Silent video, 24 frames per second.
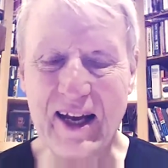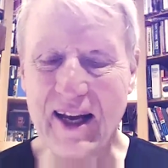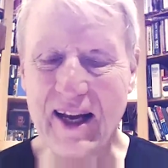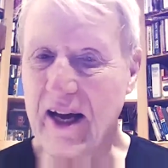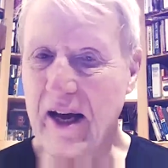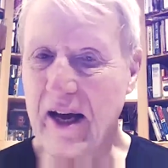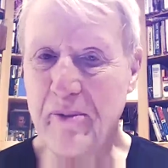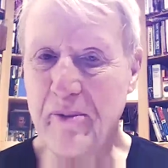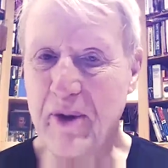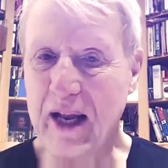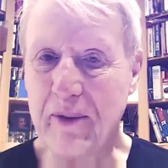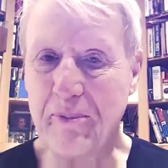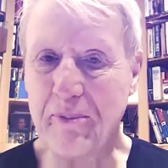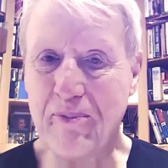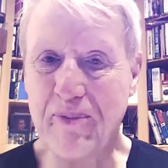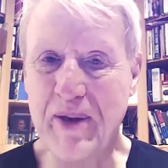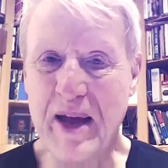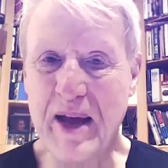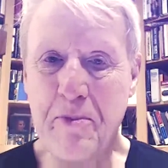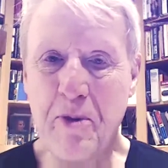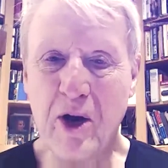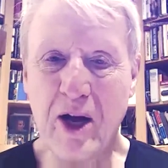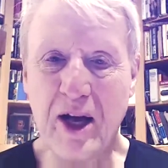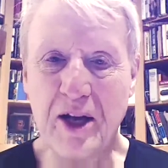I mean,
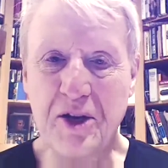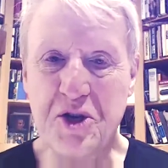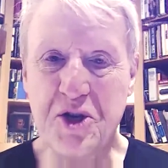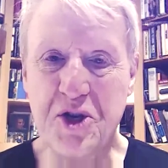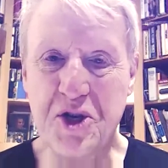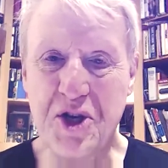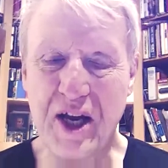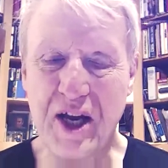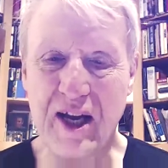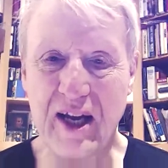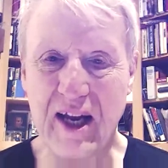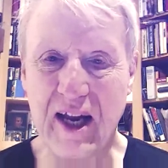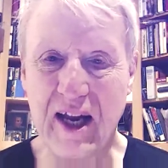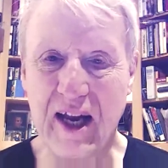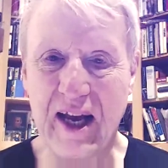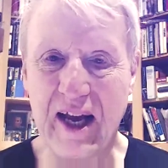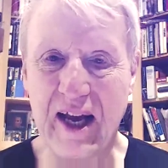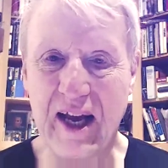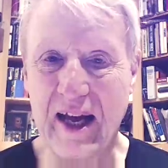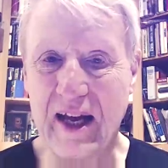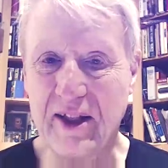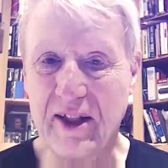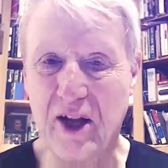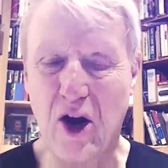people can sit
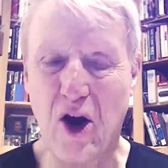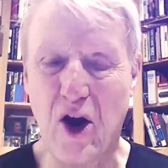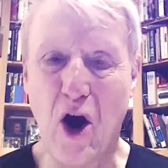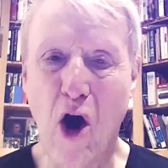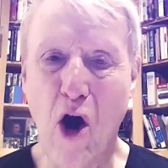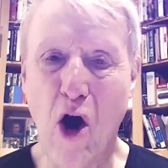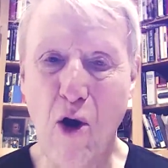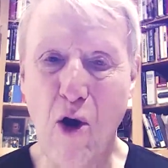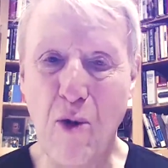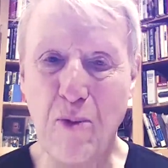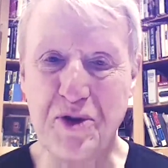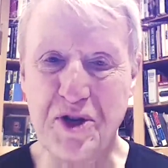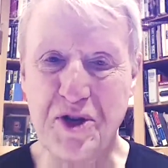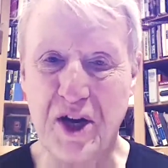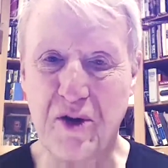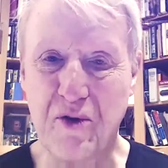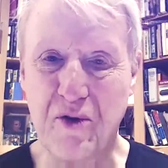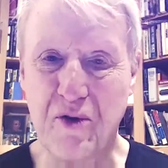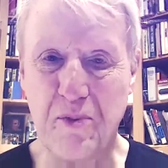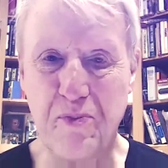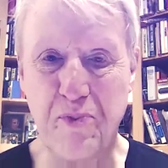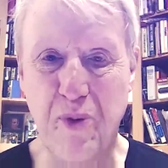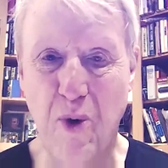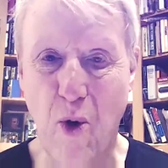at their homes and
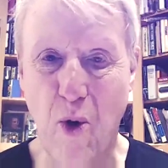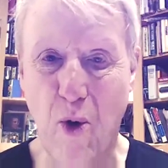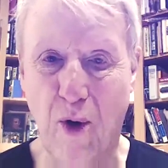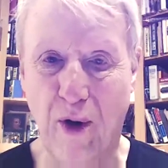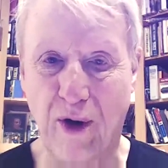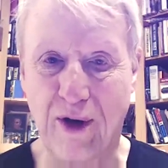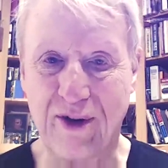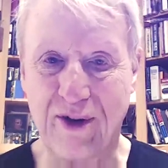report